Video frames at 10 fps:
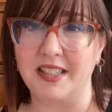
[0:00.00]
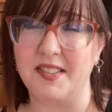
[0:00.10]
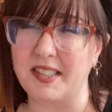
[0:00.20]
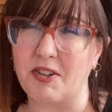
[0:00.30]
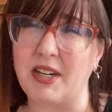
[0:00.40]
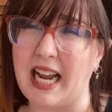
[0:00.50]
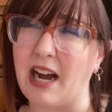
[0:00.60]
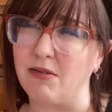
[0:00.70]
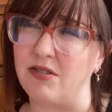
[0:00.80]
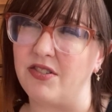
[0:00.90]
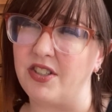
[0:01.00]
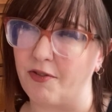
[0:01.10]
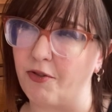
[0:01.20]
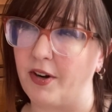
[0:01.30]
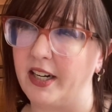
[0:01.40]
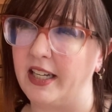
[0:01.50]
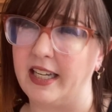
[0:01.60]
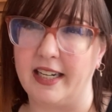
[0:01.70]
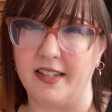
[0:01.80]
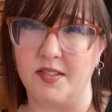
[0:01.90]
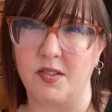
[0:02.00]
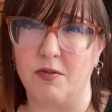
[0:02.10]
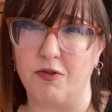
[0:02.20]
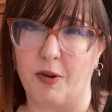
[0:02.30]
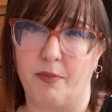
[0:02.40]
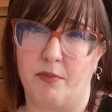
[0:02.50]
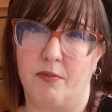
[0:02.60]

considering how different it is from